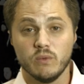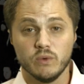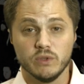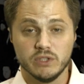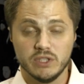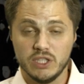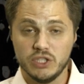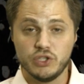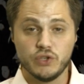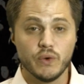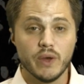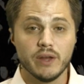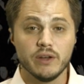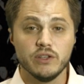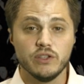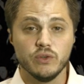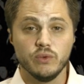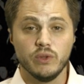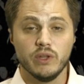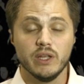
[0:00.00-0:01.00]
we'll teach you how to
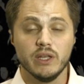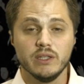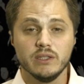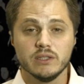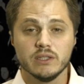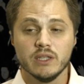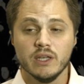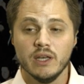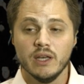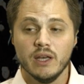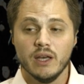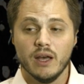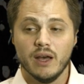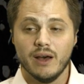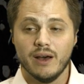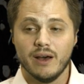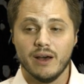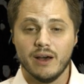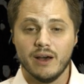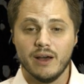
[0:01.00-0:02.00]
do things.
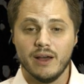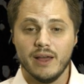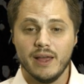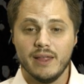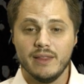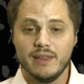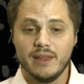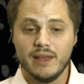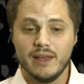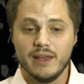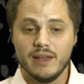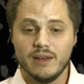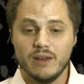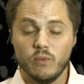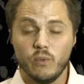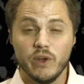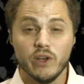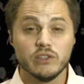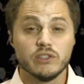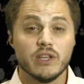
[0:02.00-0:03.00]
And then
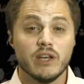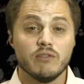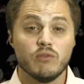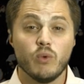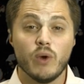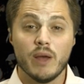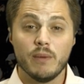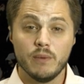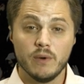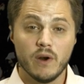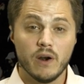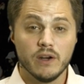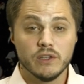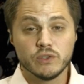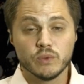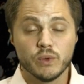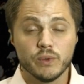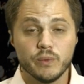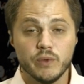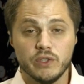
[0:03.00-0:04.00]
we also have
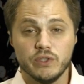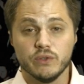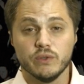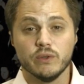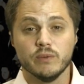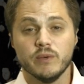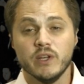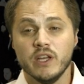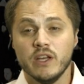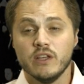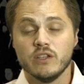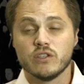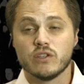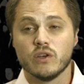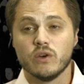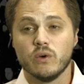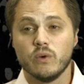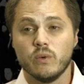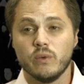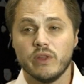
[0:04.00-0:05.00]
webinars where we do them.
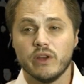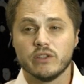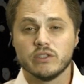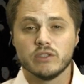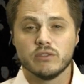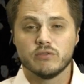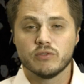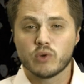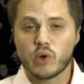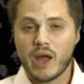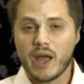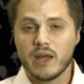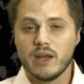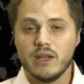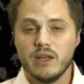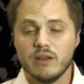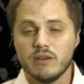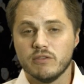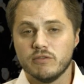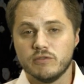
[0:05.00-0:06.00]
So there's a
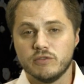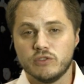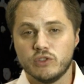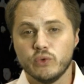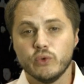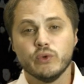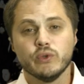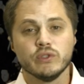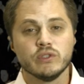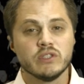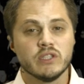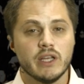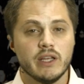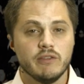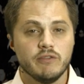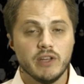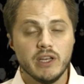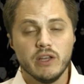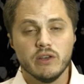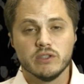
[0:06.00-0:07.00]
variety of tools
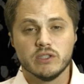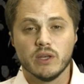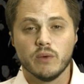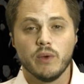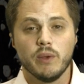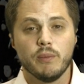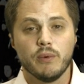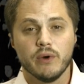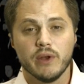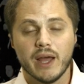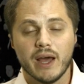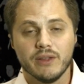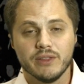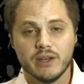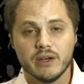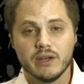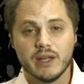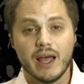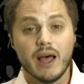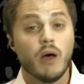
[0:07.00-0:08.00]
and videos that we put out
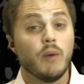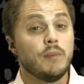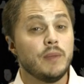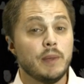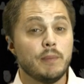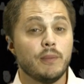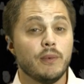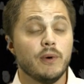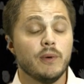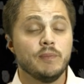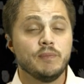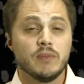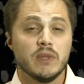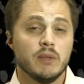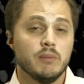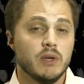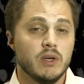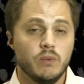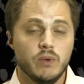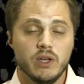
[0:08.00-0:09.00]
there to help people,
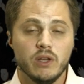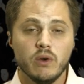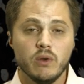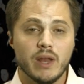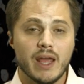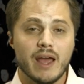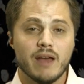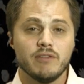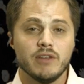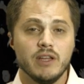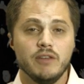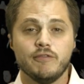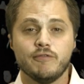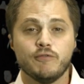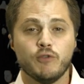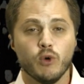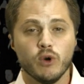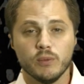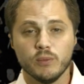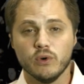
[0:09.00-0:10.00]
but we don't have any
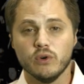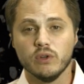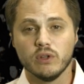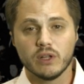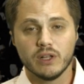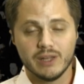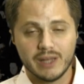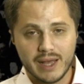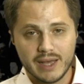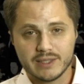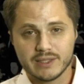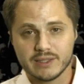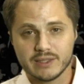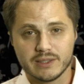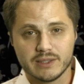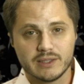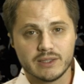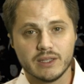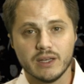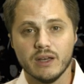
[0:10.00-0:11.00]
formal
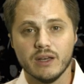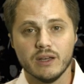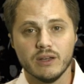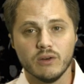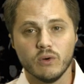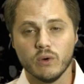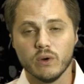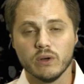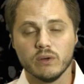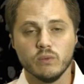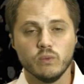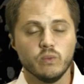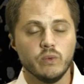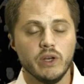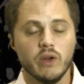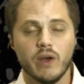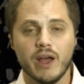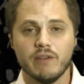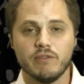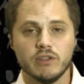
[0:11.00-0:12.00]
classes or
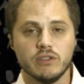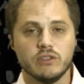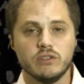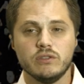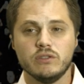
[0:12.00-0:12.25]
we don't have a